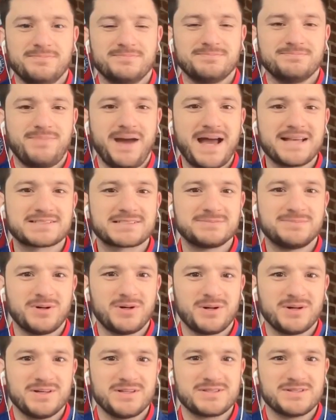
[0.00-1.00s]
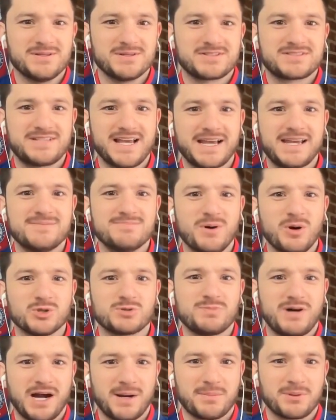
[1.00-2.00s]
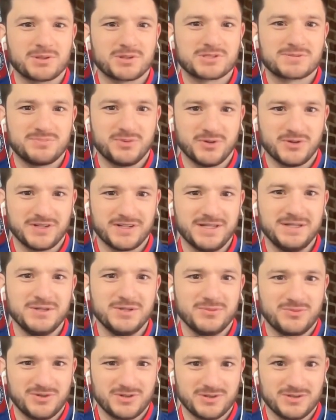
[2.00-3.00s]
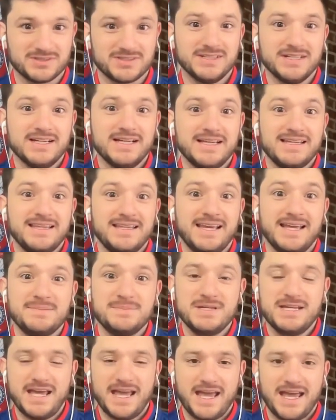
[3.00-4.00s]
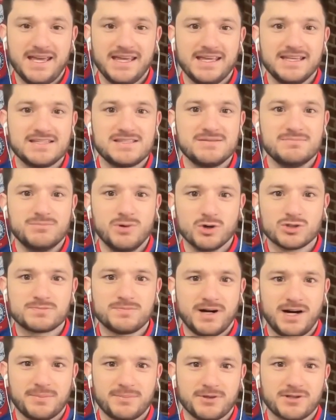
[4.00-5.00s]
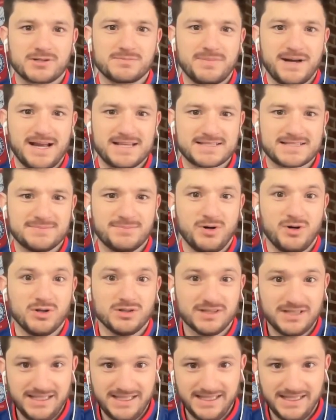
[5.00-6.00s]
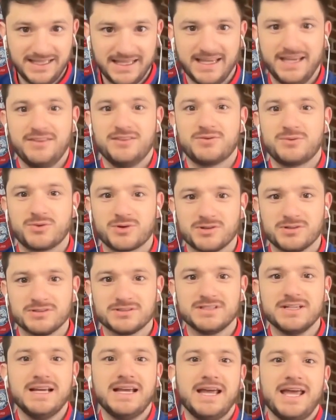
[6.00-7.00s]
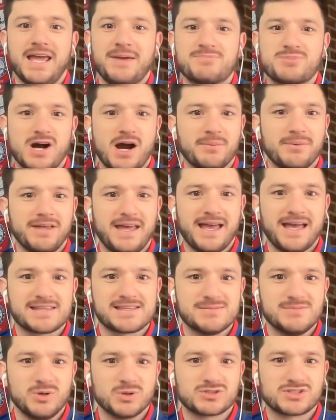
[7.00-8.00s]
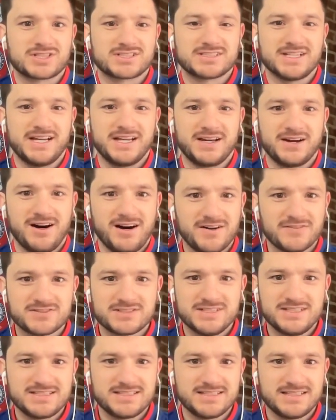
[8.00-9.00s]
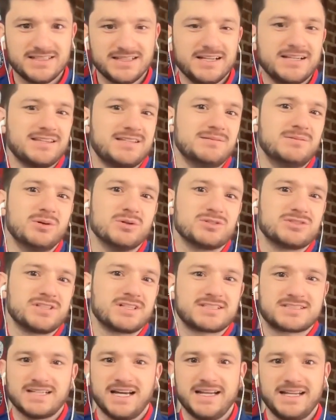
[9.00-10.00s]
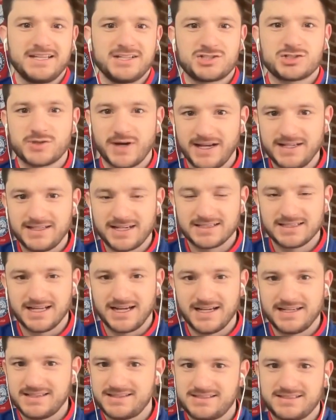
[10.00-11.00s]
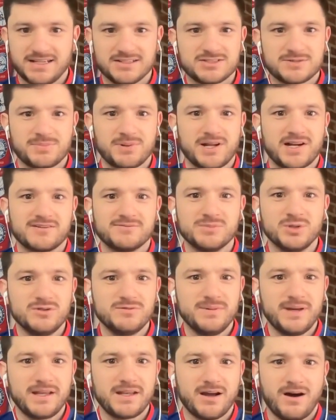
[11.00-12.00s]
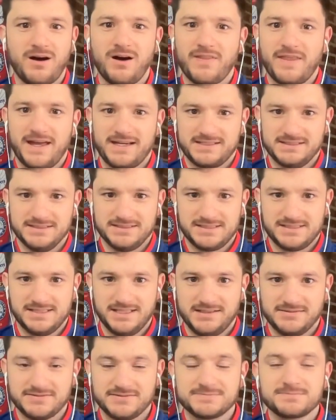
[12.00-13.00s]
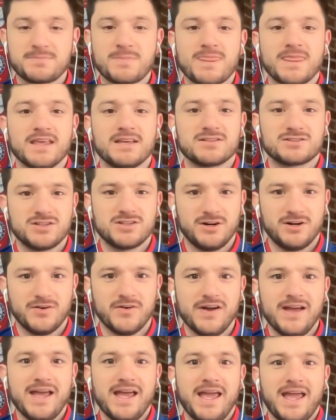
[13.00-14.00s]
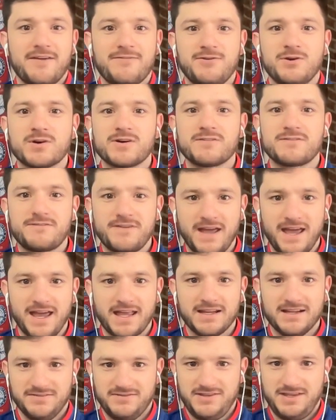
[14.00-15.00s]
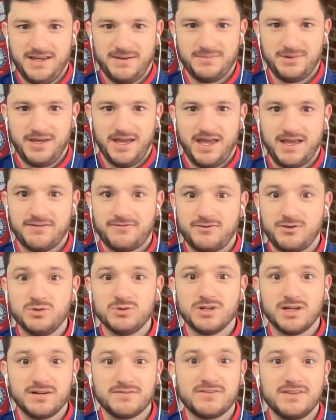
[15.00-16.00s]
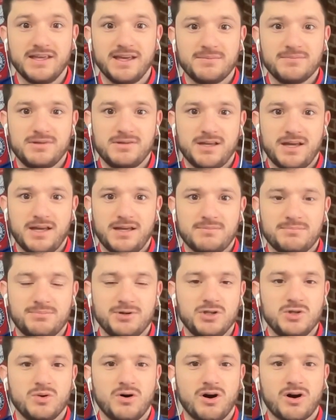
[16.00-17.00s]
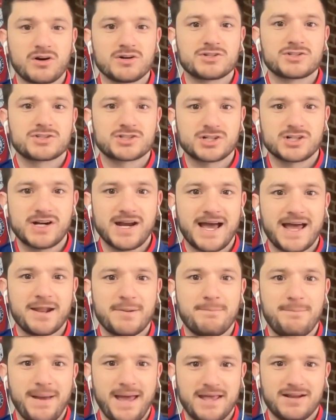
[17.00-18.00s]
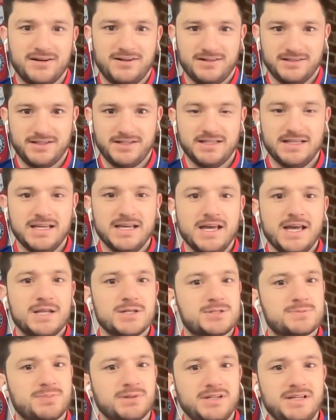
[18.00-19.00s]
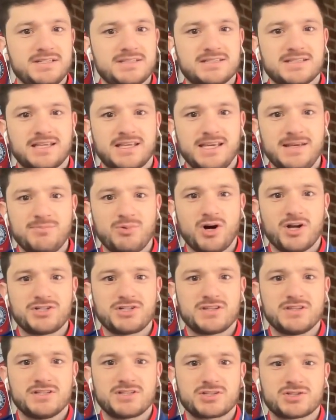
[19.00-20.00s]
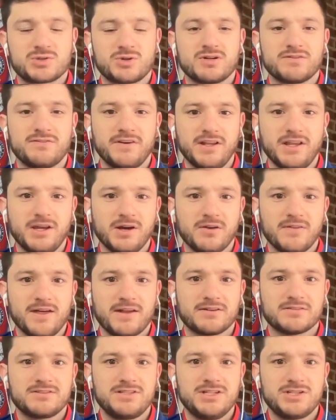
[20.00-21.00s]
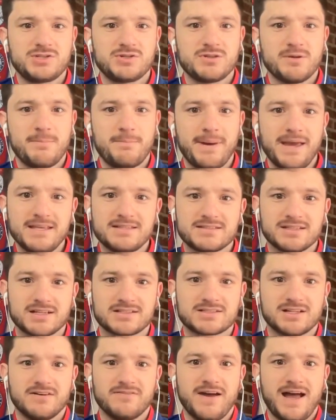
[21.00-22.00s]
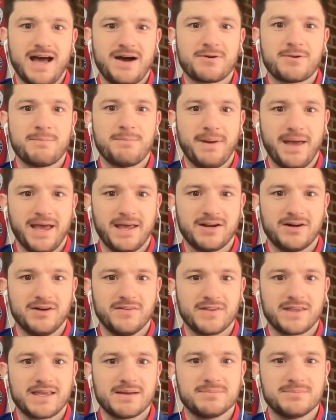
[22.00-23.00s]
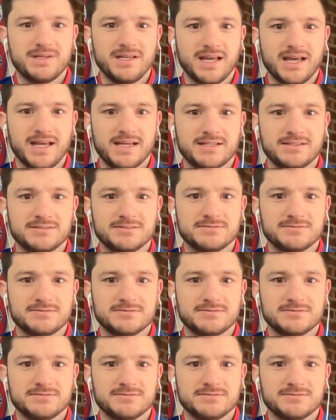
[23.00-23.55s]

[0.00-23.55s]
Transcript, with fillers: Basketball is the second most popular sport in the world. The NBA is the most popular basketball league in the world. It probably has the most exciting offseason, the most exciting trade deadline, tons of player movement, all that good stuff. So, if you're a fan of the NBA, if you love the NBA, but you aren't sure how to bet on it, just please keep watching this short video that'll teach you the basics of how to bet on the NBA.